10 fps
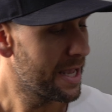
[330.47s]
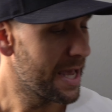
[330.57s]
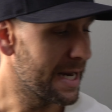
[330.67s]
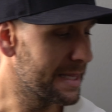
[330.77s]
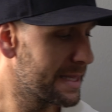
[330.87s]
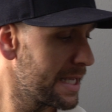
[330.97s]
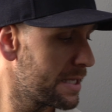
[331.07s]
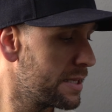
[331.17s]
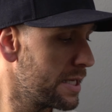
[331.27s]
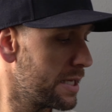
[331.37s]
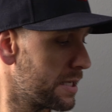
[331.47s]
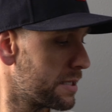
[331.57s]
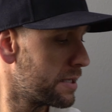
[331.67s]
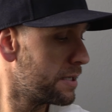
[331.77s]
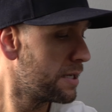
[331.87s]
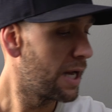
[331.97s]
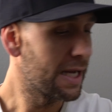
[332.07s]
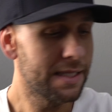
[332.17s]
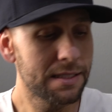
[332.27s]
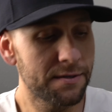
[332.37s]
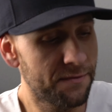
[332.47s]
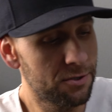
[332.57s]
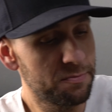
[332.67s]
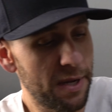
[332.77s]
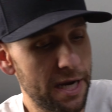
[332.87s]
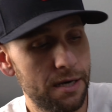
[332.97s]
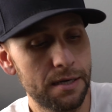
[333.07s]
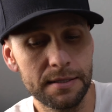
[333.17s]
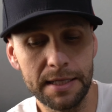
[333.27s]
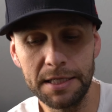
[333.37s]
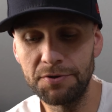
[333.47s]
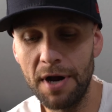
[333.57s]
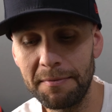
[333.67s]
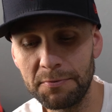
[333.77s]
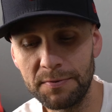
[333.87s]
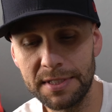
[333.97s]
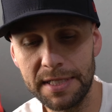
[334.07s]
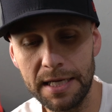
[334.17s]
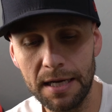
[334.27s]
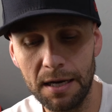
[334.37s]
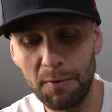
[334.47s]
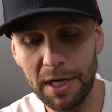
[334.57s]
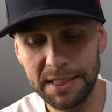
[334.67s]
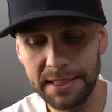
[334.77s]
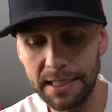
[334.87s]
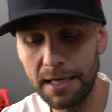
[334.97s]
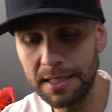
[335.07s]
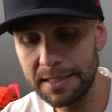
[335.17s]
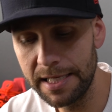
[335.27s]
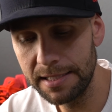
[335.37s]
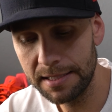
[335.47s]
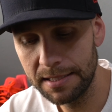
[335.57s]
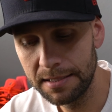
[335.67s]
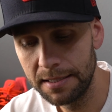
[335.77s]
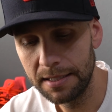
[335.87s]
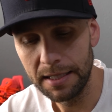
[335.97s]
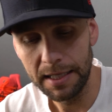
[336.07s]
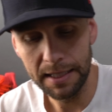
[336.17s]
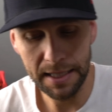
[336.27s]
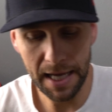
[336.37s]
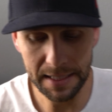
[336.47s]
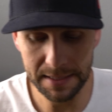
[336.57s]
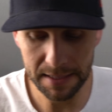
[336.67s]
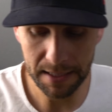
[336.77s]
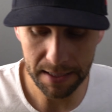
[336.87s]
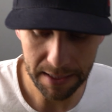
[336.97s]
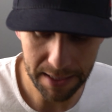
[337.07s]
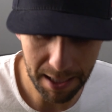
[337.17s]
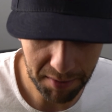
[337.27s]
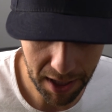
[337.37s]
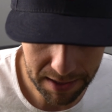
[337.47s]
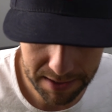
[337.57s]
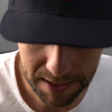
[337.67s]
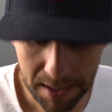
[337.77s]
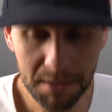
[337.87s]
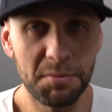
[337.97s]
And I think the first pair that dropped was the Washington Huskies in that box,